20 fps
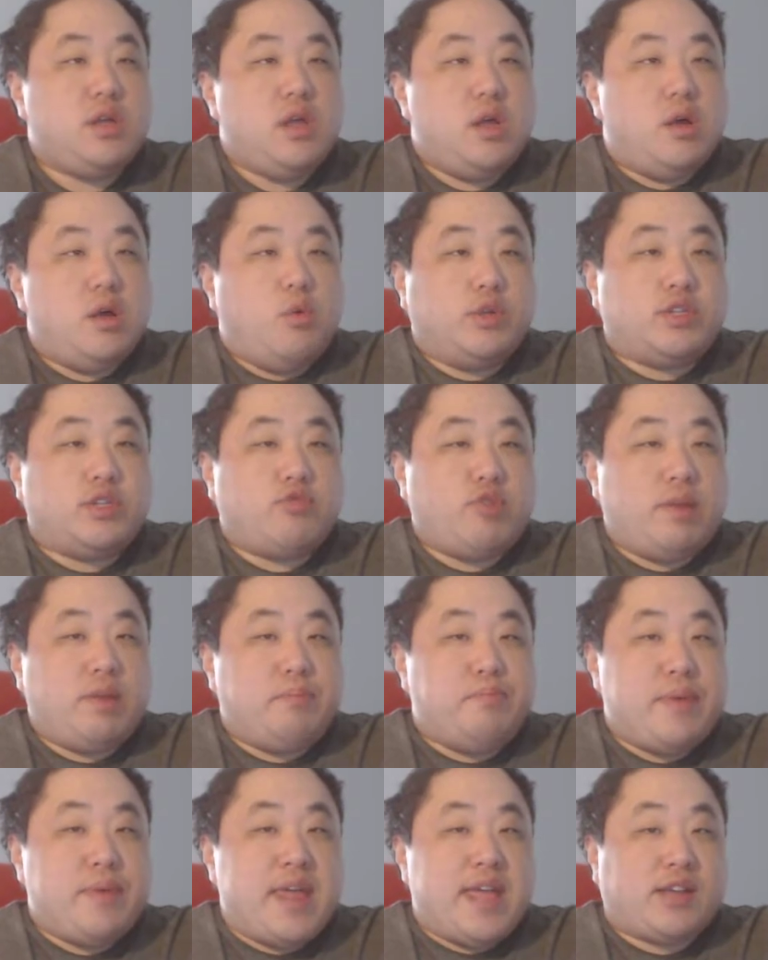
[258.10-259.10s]
Which is really
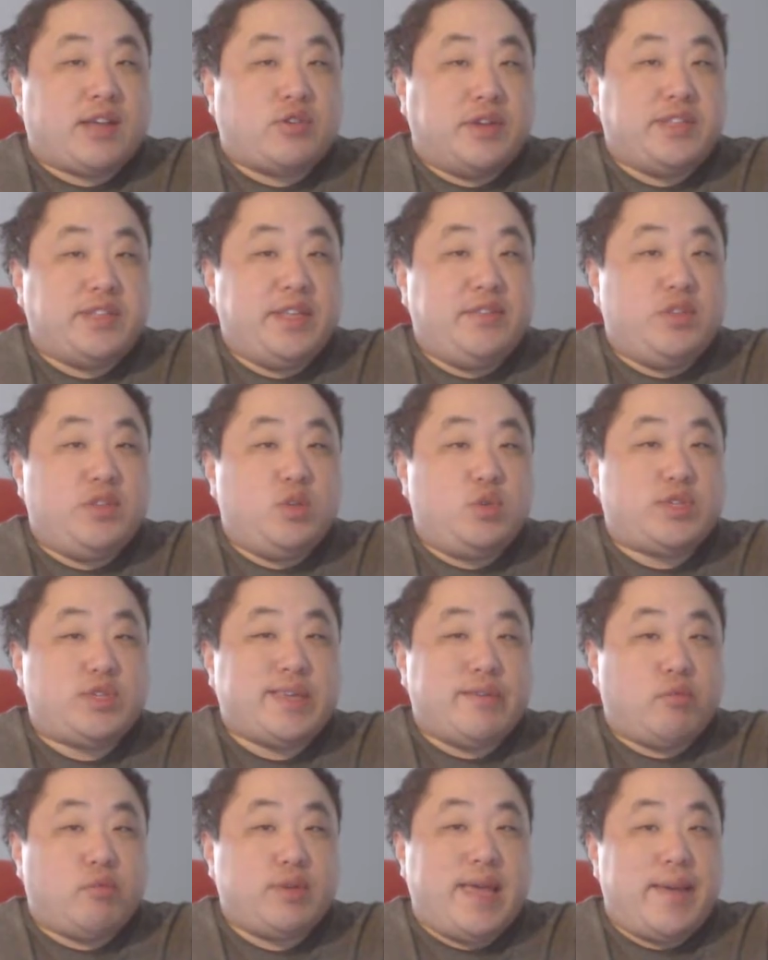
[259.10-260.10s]
bad, because I did do
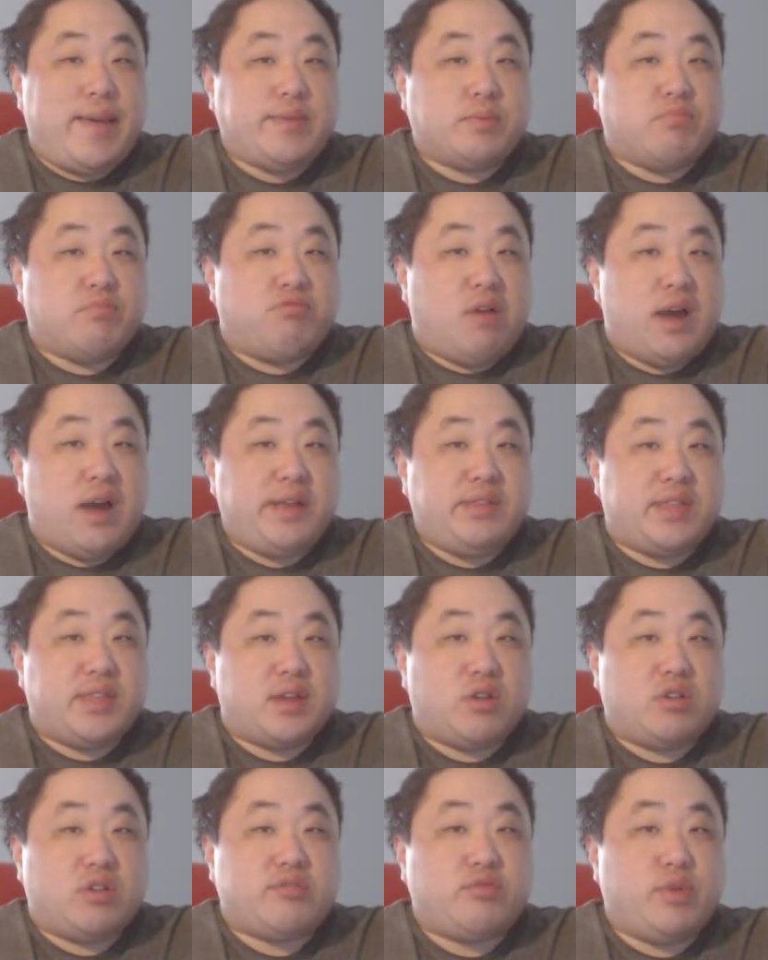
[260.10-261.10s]
several games blind
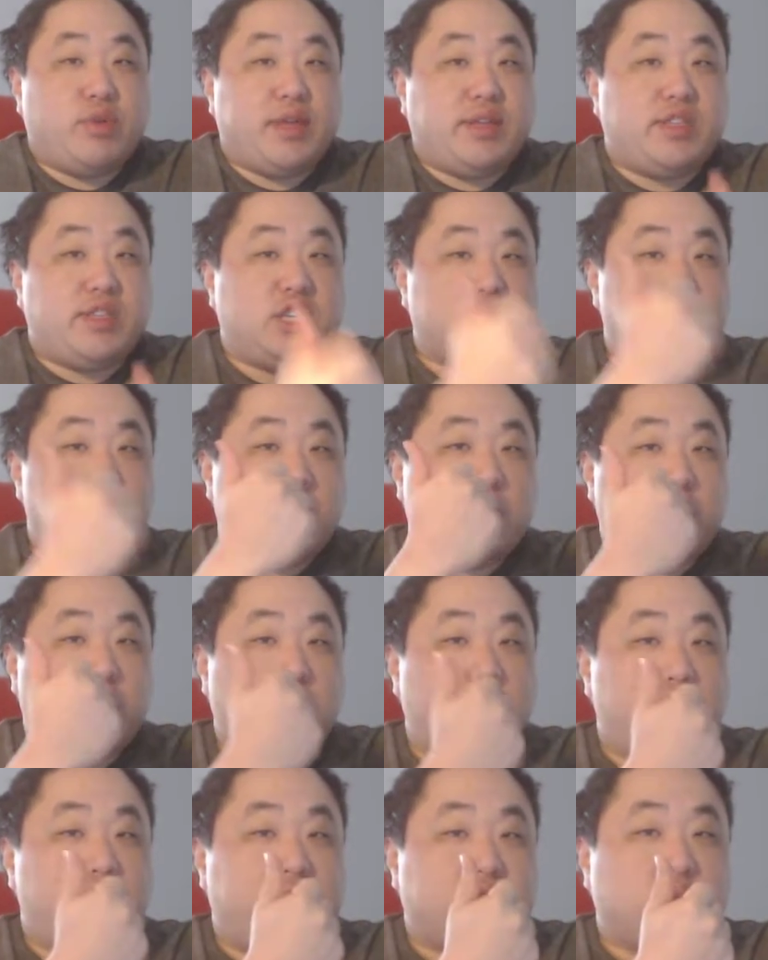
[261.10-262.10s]
there, including Digimon
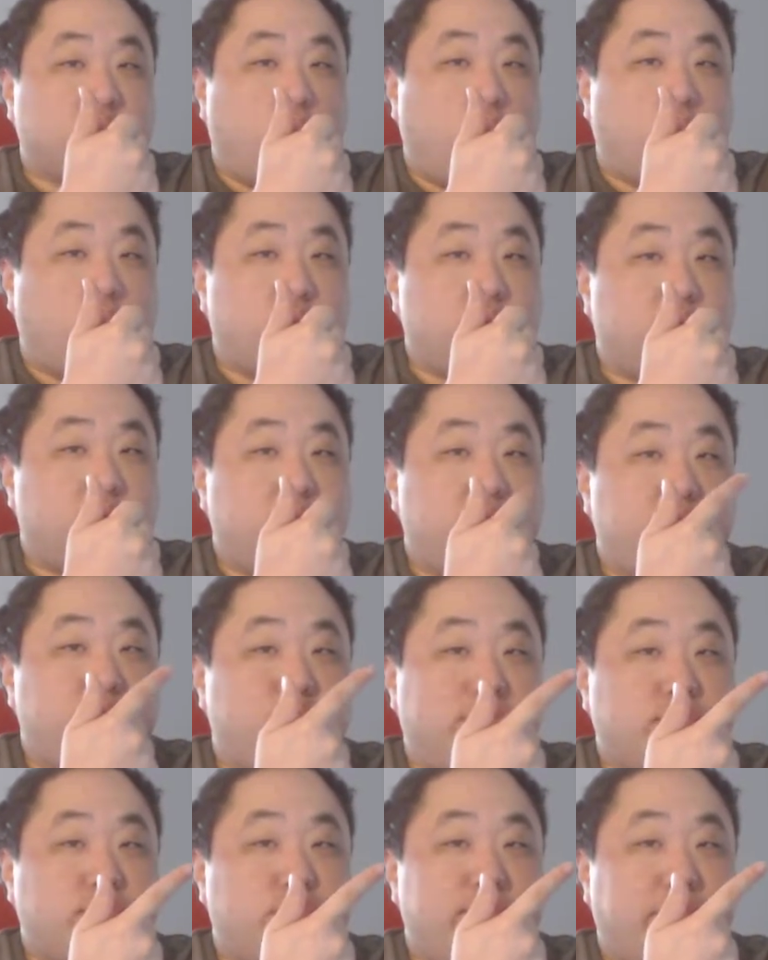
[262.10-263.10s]
World Next Order,
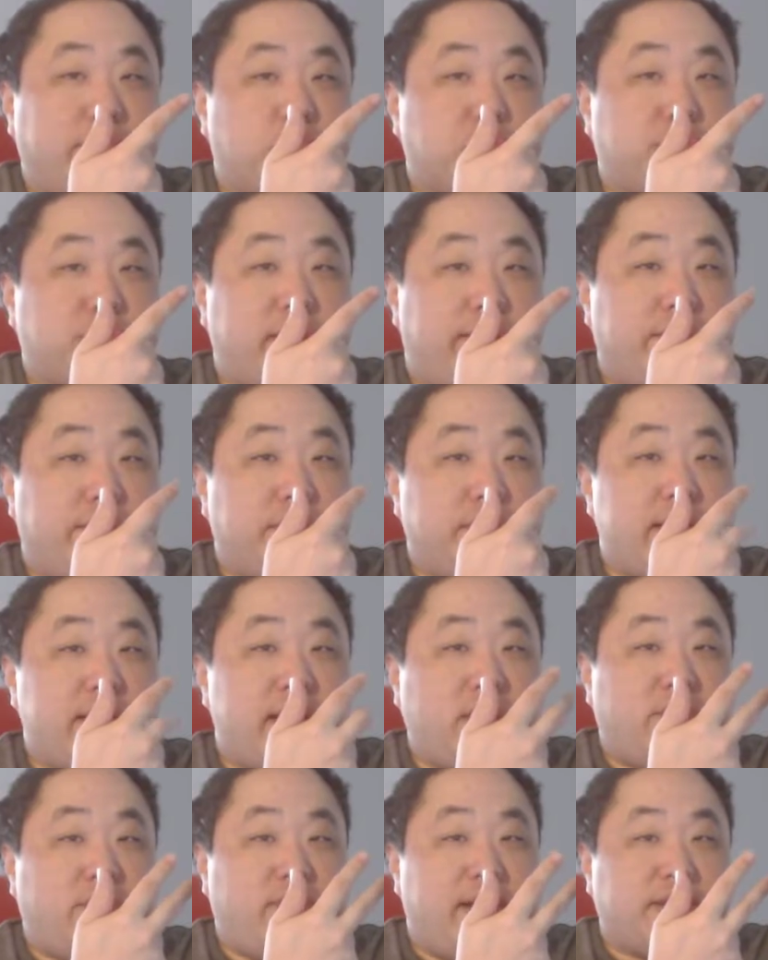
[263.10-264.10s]
Resident Evil 7,
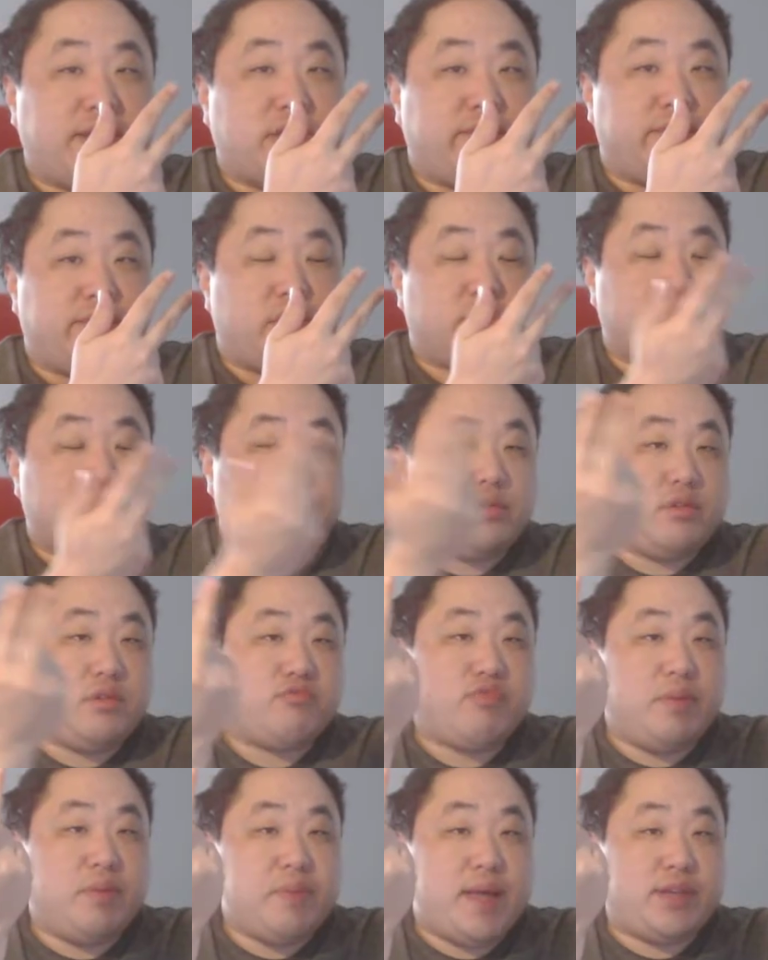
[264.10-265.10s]
and The Last of Us,
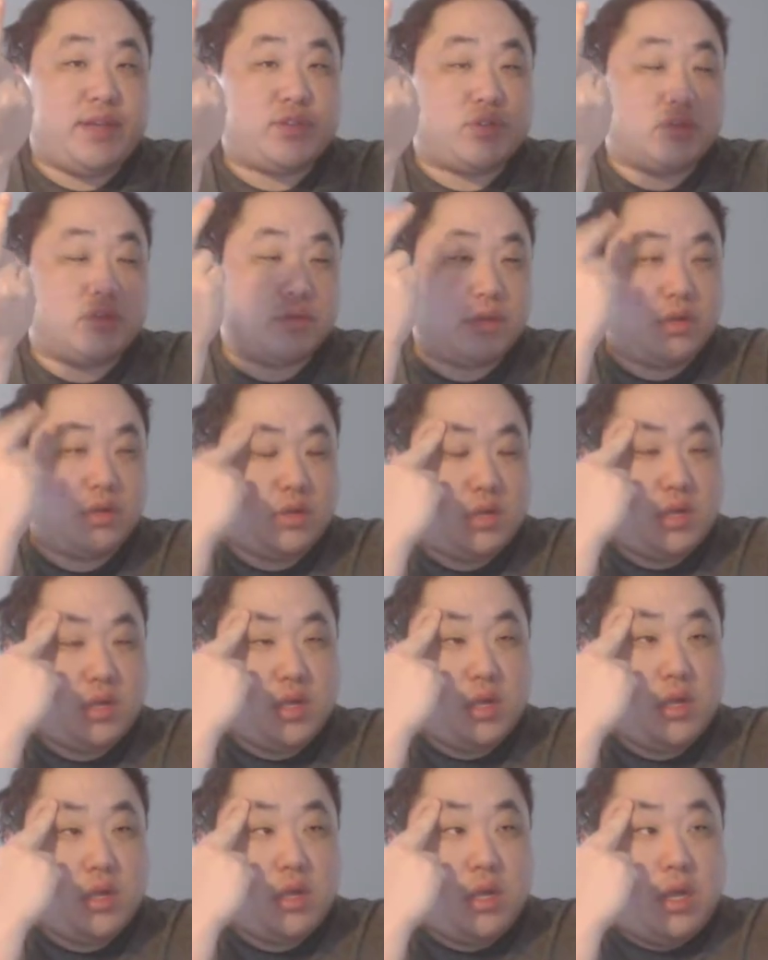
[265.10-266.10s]
remastered.
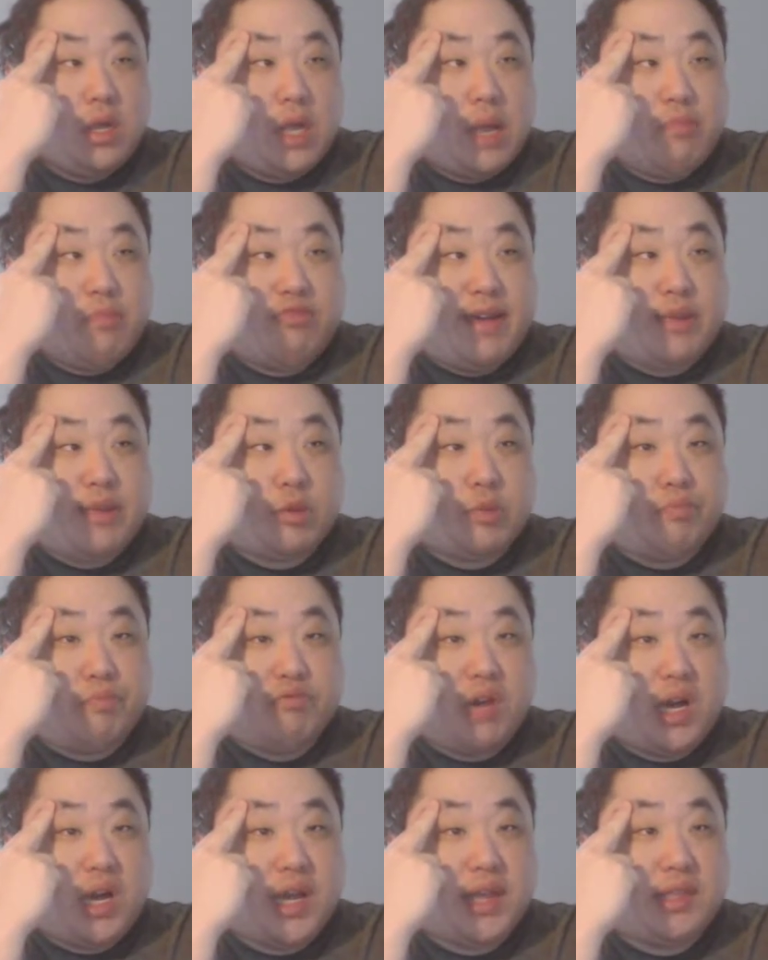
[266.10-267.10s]
I played those
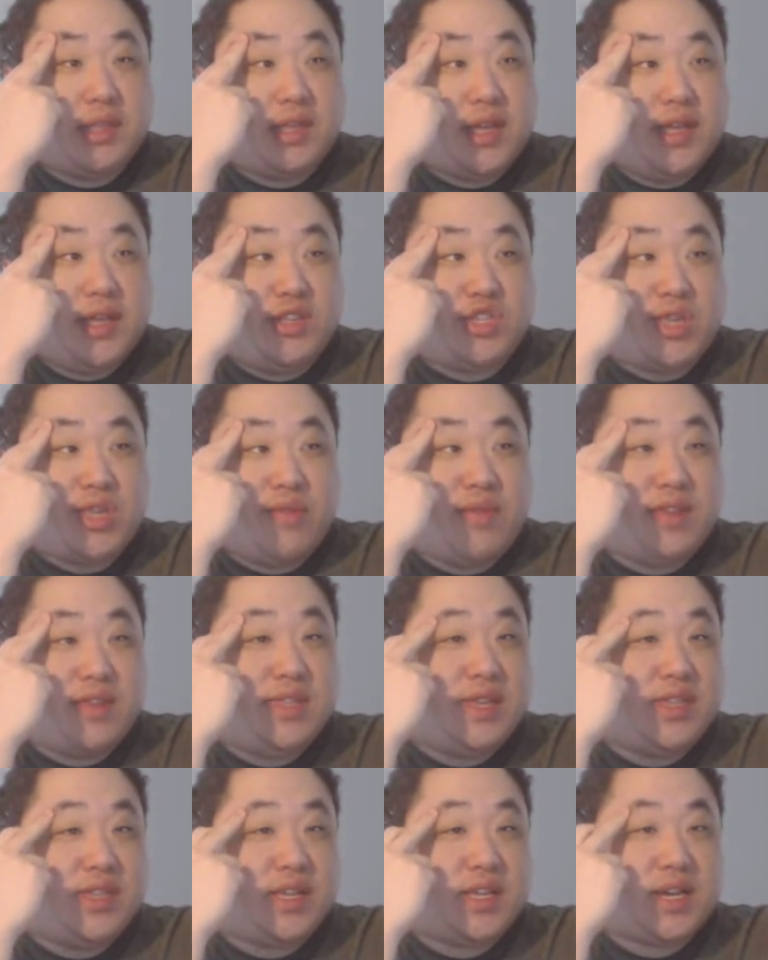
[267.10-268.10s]
blind, and I didn't save
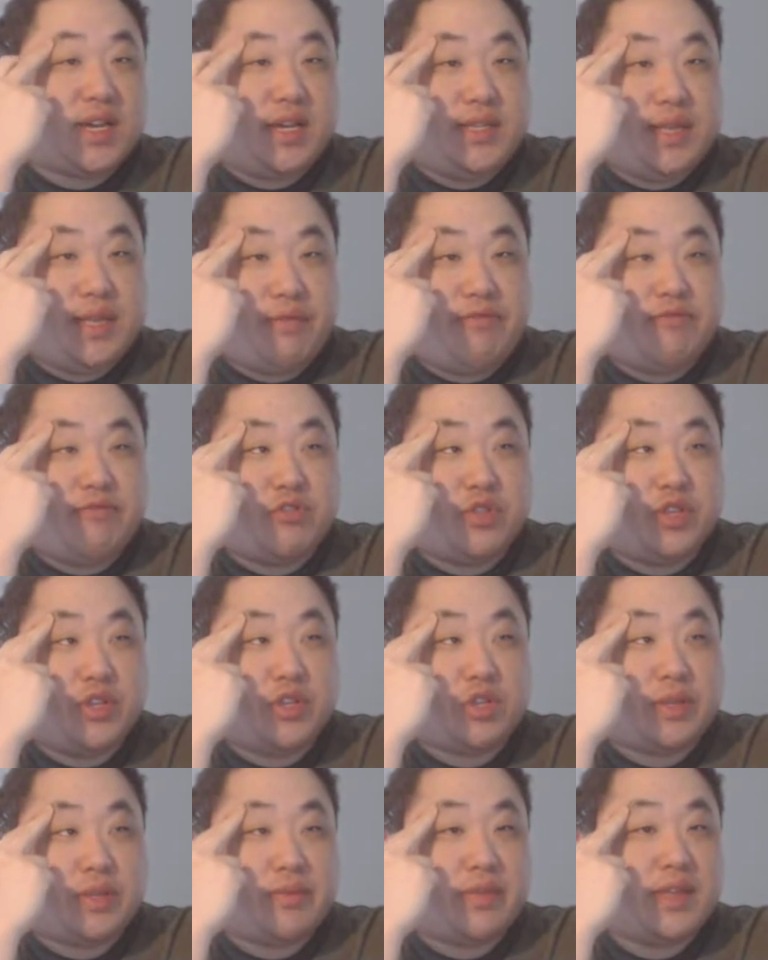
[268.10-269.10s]
any of that goddamn footage,
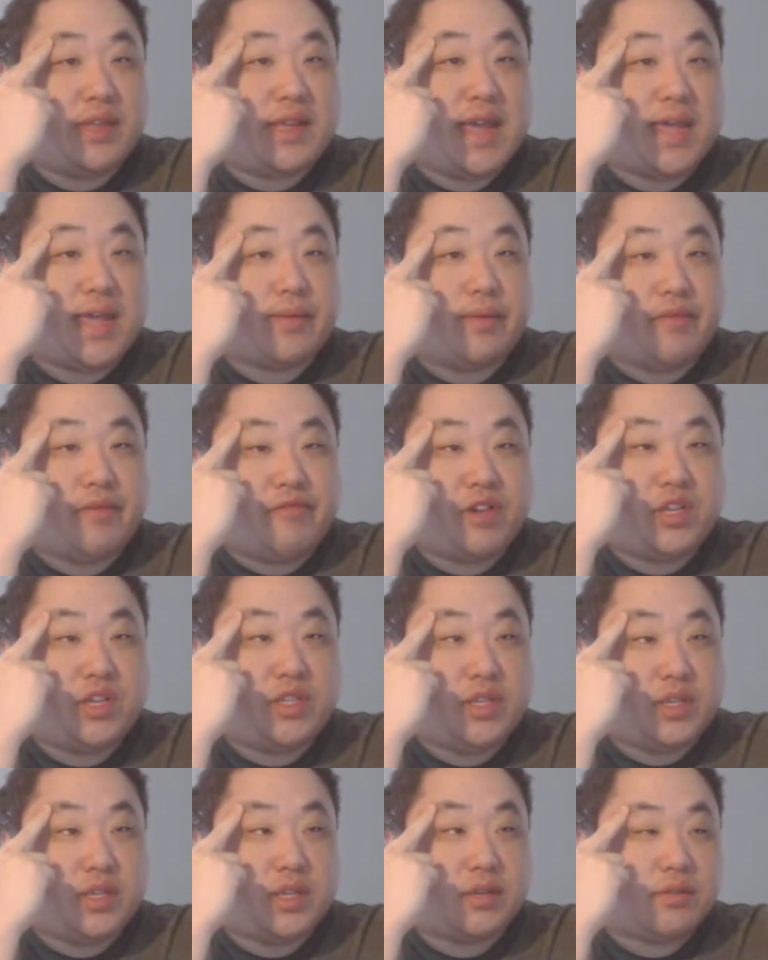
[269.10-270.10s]
because, again, I'm a fucking
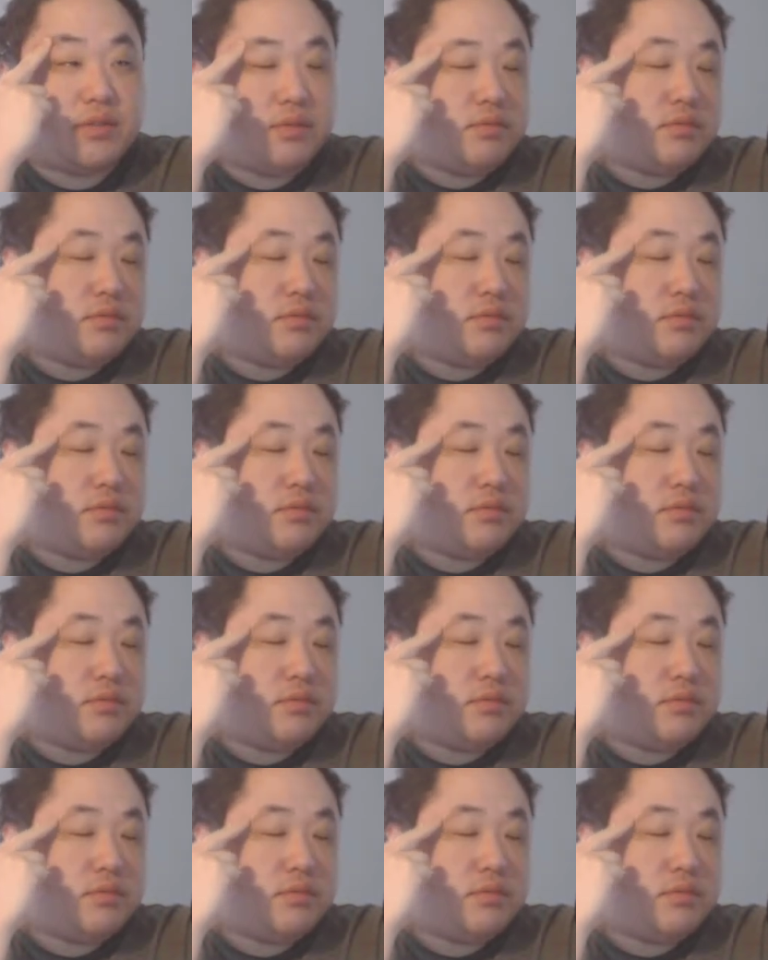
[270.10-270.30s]
idiot.